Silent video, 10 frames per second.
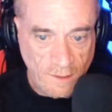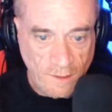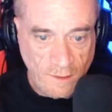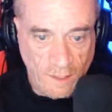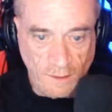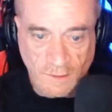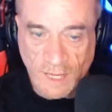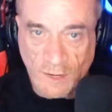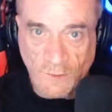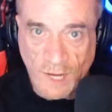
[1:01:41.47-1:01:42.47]
Art
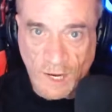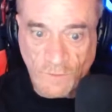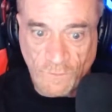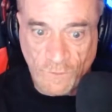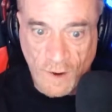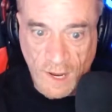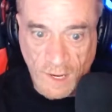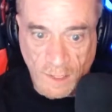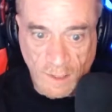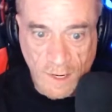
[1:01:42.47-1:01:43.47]
thou not
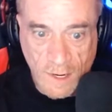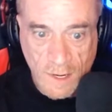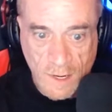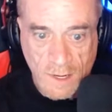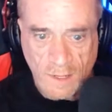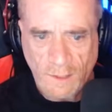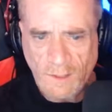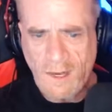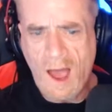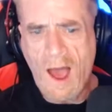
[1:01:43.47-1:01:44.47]
afraid?"
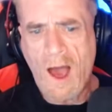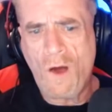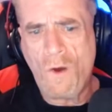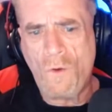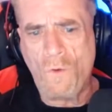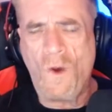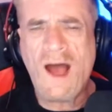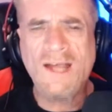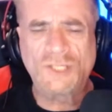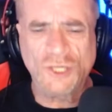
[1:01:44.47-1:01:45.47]
"No,
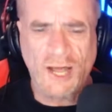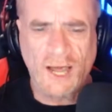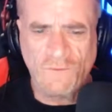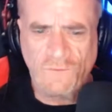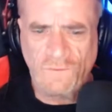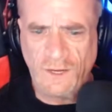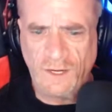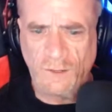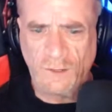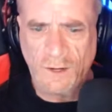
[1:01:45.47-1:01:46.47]
why should I
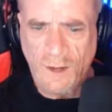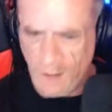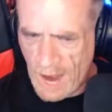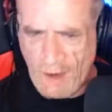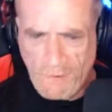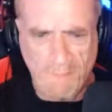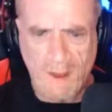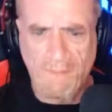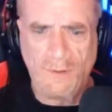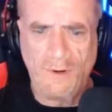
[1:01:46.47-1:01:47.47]
fear? I
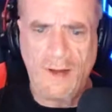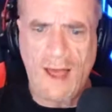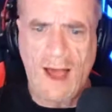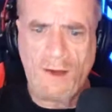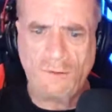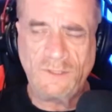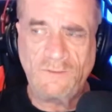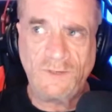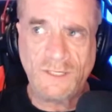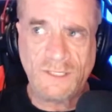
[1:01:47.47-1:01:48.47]
remember now,
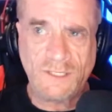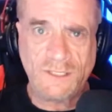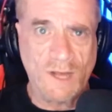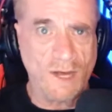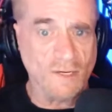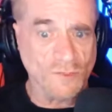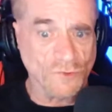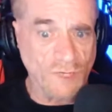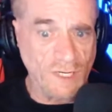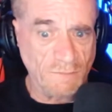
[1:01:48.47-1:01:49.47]
if it's not a
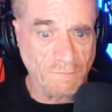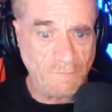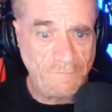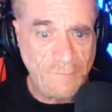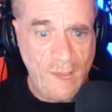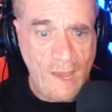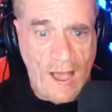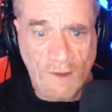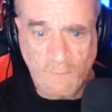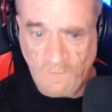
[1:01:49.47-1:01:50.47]
dream,
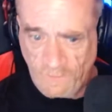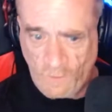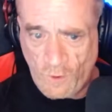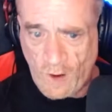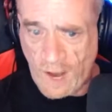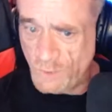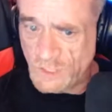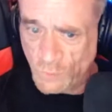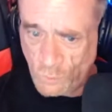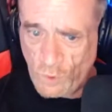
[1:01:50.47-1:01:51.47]
how before I
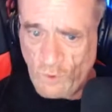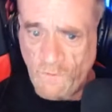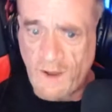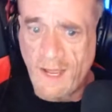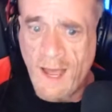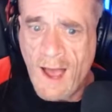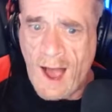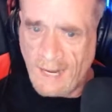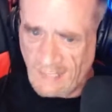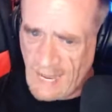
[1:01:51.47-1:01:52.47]
was a wolf I
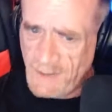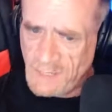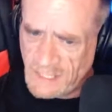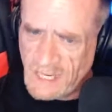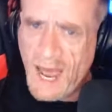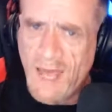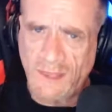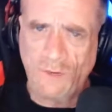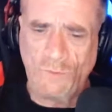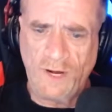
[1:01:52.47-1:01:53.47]
lay
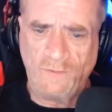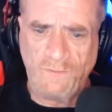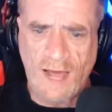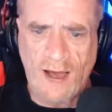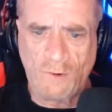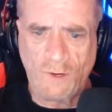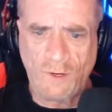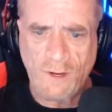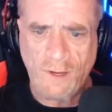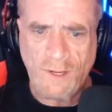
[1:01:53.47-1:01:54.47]
beside the red flower,
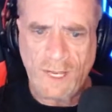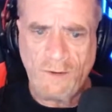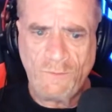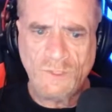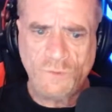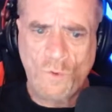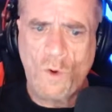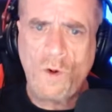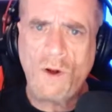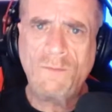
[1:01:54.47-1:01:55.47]
and it was
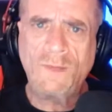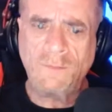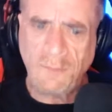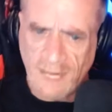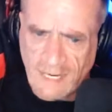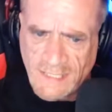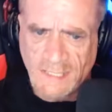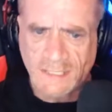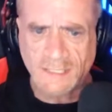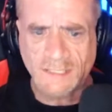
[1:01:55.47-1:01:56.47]
warm and
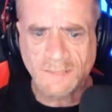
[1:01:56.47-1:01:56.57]
pleasant."